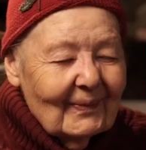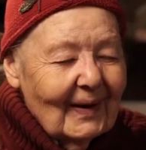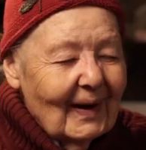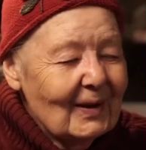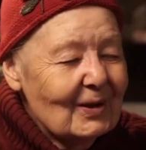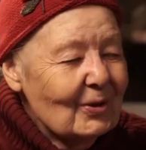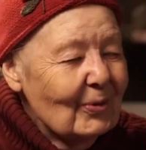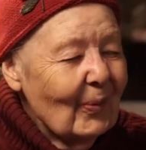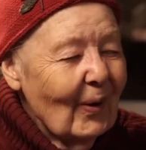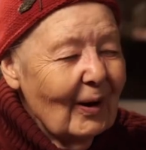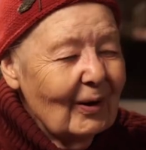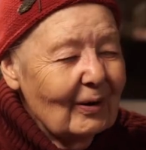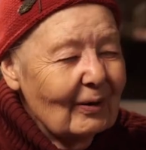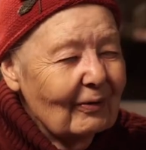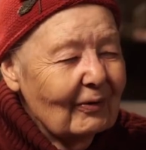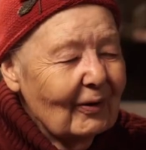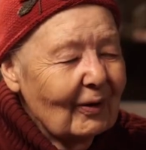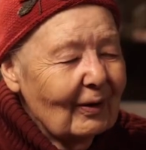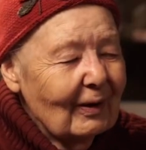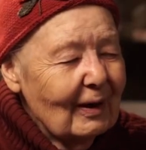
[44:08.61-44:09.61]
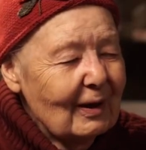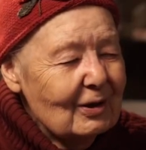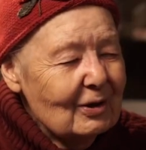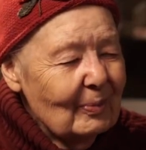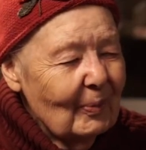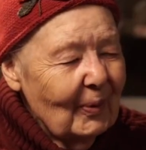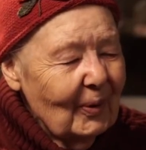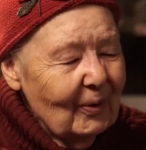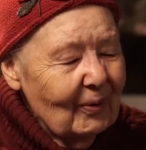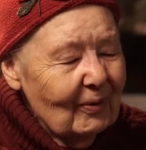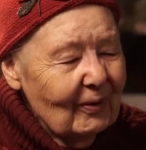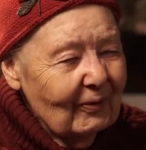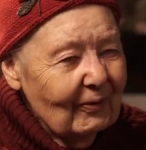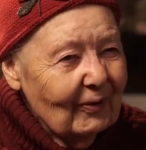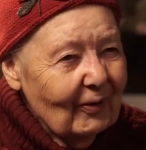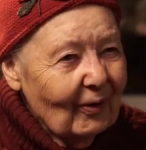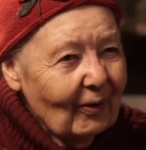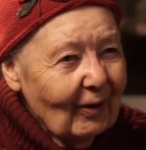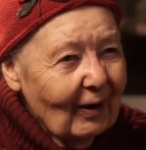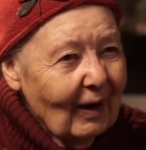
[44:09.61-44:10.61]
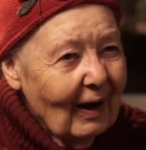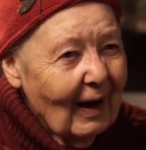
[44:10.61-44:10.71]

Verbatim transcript: it's wonderful. It's beautiful.